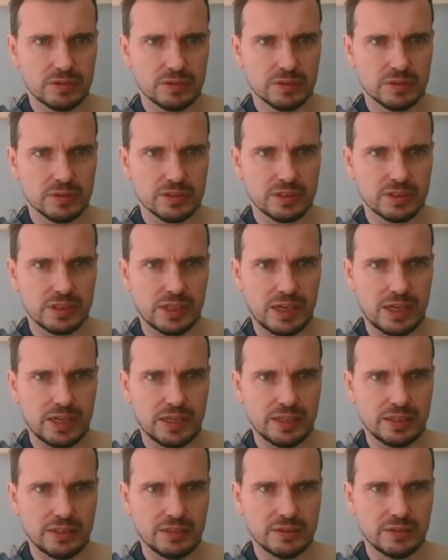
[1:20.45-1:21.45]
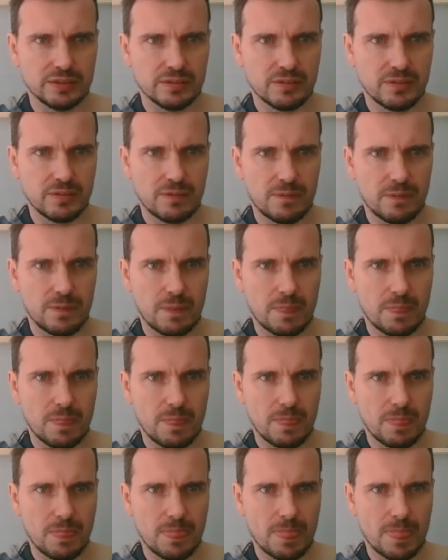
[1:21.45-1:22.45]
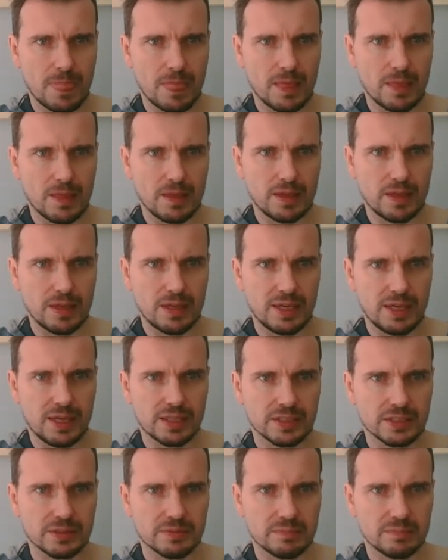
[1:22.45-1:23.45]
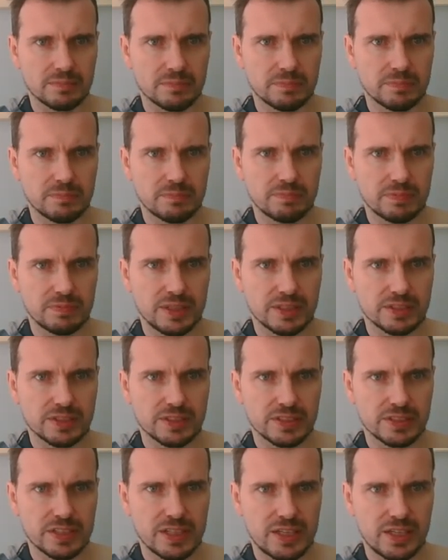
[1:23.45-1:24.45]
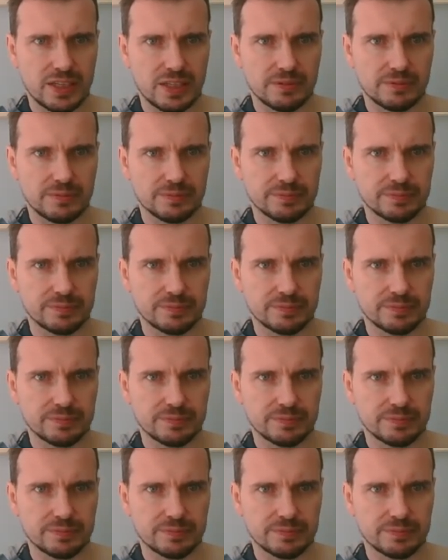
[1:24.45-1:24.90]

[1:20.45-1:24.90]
sine x plus 10.